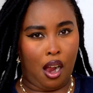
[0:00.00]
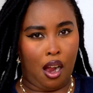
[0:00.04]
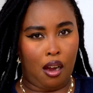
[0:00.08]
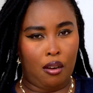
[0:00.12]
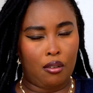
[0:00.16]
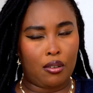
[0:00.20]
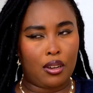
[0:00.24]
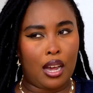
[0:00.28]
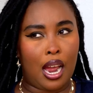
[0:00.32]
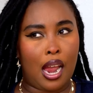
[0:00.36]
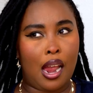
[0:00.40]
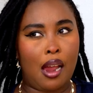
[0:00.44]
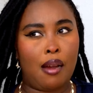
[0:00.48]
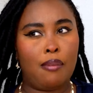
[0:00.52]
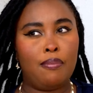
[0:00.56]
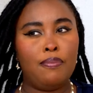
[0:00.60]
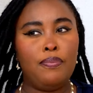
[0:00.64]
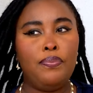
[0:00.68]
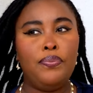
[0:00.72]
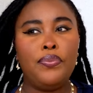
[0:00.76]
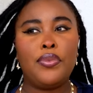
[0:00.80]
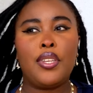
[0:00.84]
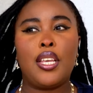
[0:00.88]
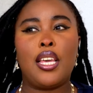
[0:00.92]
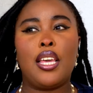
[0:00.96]
Okay?
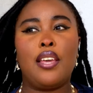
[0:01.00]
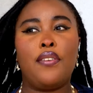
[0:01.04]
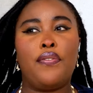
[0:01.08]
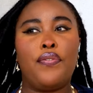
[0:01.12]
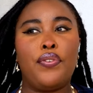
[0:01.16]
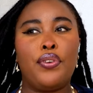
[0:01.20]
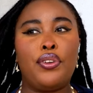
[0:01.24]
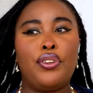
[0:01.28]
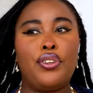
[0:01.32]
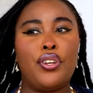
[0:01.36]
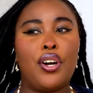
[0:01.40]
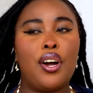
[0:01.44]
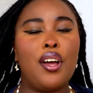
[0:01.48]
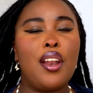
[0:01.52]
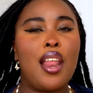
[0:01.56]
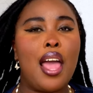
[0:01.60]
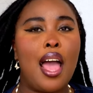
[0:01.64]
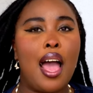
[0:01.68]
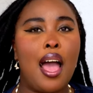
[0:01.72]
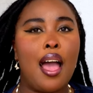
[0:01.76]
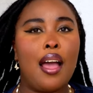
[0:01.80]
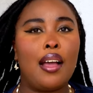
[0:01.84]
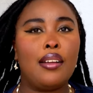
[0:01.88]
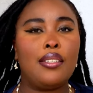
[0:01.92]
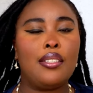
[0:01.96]
If you don't
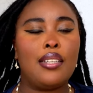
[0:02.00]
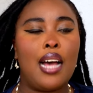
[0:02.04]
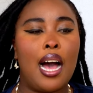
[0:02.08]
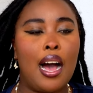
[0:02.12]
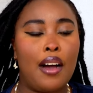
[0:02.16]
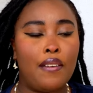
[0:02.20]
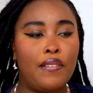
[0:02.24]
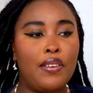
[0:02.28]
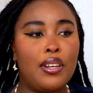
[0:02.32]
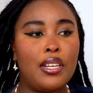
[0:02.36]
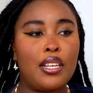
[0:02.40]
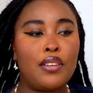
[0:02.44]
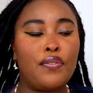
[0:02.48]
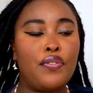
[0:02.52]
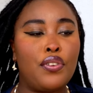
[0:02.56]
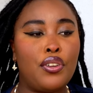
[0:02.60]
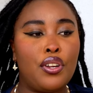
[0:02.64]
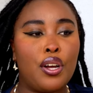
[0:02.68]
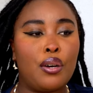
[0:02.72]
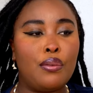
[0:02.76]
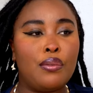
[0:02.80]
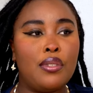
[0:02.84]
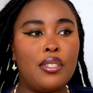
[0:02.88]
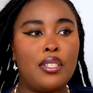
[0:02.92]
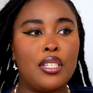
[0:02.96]

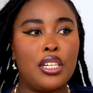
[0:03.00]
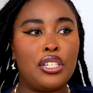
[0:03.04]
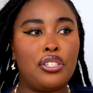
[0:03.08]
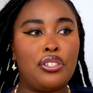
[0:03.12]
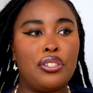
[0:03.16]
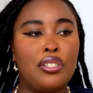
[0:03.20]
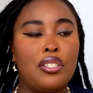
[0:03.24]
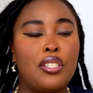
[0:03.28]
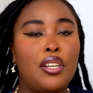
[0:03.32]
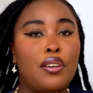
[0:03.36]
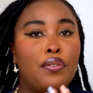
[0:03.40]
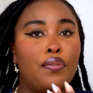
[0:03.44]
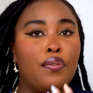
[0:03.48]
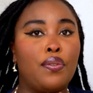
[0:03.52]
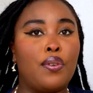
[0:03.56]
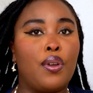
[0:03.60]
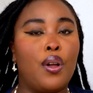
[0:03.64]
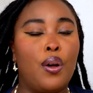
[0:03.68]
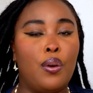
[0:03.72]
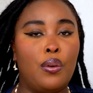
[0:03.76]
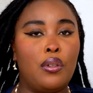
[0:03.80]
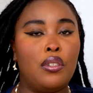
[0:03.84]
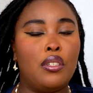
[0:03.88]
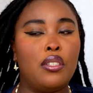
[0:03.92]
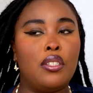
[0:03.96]
set yourself
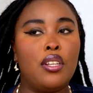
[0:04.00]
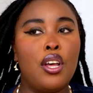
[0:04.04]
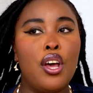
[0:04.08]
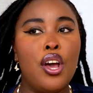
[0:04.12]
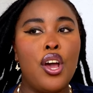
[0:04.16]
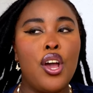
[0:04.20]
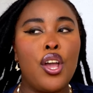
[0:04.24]
goals,